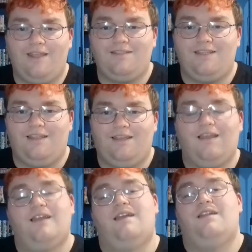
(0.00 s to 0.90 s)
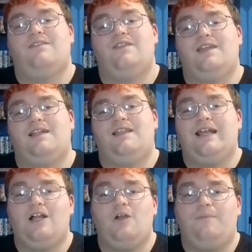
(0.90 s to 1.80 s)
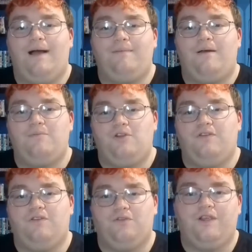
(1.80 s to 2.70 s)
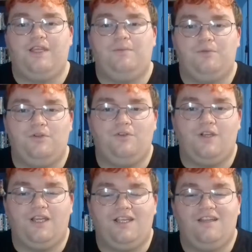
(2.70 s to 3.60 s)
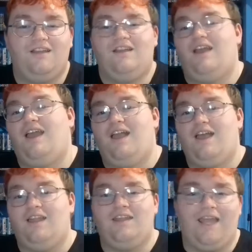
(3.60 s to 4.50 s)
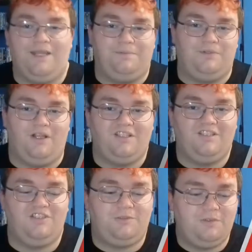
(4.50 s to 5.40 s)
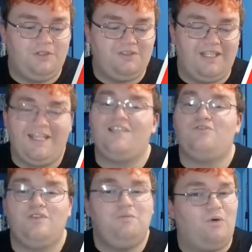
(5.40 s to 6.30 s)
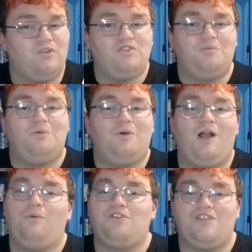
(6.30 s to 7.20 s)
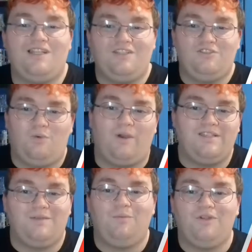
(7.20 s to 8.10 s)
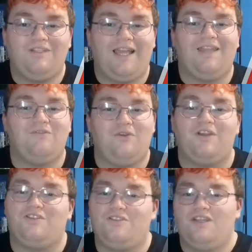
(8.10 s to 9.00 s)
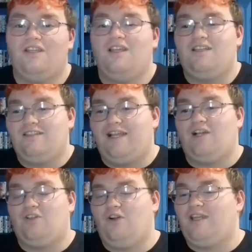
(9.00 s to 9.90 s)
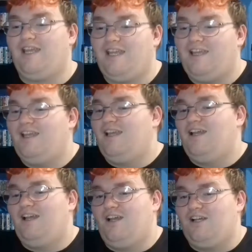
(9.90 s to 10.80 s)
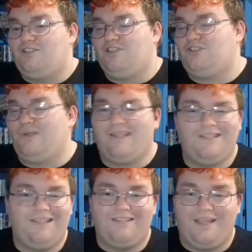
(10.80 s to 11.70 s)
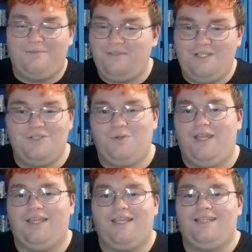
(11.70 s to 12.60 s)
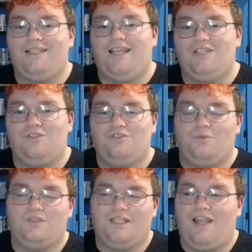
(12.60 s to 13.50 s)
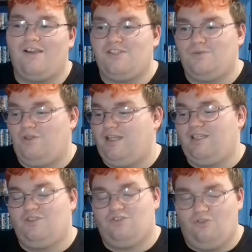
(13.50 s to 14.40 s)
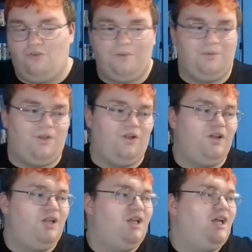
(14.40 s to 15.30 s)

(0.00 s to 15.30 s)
rating the Lego Batman movie 3D Blu-ray an A+, just because it is rewatchable. I watched it at least twice in one day. The first day I got it, just so I could definitely enjoy it again and get used to what the characters were like and the story plot.